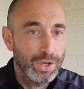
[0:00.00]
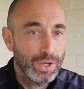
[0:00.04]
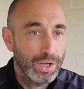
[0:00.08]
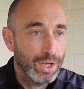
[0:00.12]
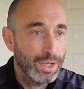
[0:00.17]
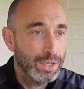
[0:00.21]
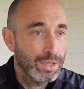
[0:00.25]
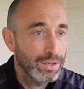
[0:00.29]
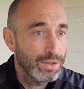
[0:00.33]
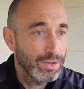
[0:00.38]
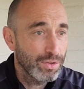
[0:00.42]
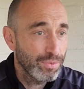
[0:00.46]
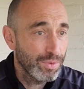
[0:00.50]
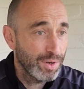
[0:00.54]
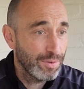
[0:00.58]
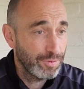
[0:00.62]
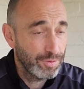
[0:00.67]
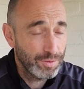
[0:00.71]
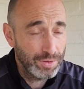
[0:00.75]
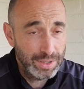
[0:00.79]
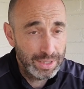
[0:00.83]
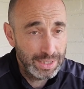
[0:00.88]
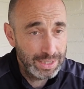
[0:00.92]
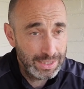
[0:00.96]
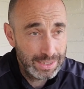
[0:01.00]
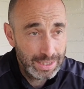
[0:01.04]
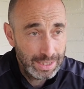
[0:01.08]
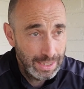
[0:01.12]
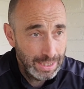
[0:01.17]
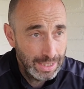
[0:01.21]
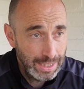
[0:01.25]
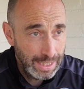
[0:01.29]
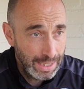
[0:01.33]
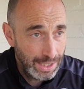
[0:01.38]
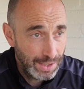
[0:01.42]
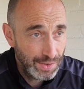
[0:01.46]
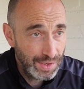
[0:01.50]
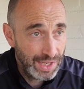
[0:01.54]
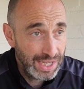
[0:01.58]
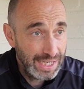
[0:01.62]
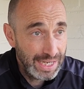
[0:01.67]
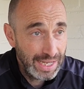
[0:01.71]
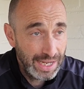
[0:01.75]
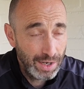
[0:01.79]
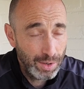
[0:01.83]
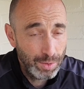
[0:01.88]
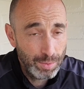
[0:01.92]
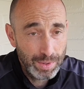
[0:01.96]
And the referees need
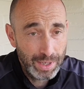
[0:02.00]
help.